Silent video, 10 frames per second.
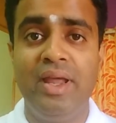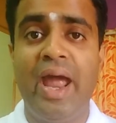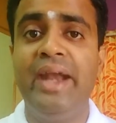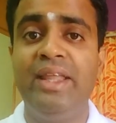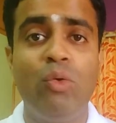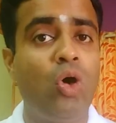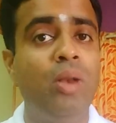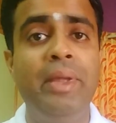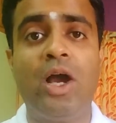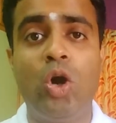and they would all
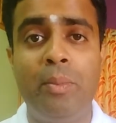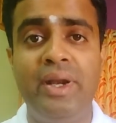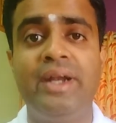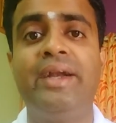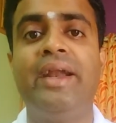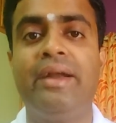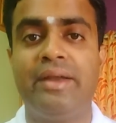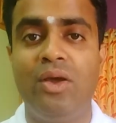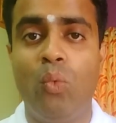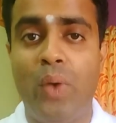be accommodated
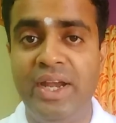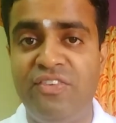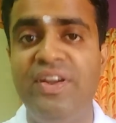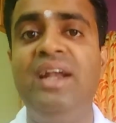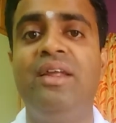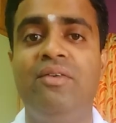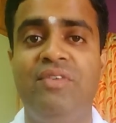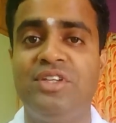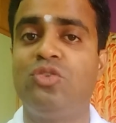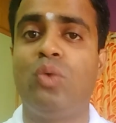at Whitefield,
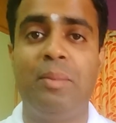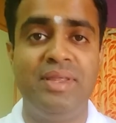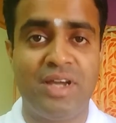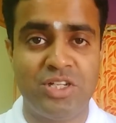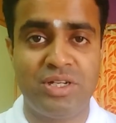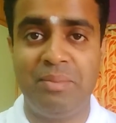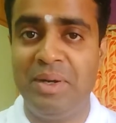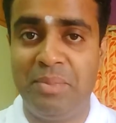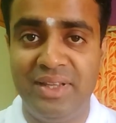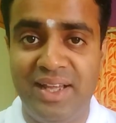which is Swami's ashram
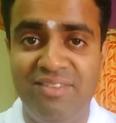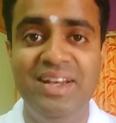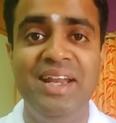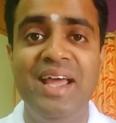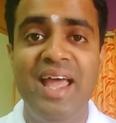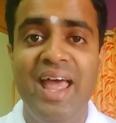at Brindavan,